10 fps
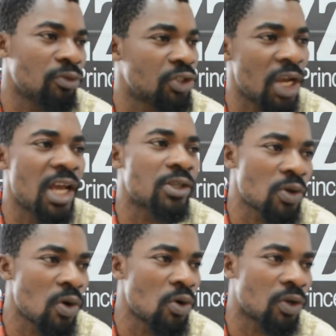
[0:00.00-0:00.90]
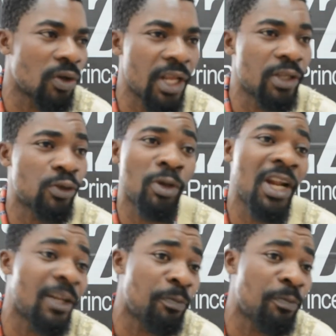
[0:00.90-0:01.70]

jazz note on it to let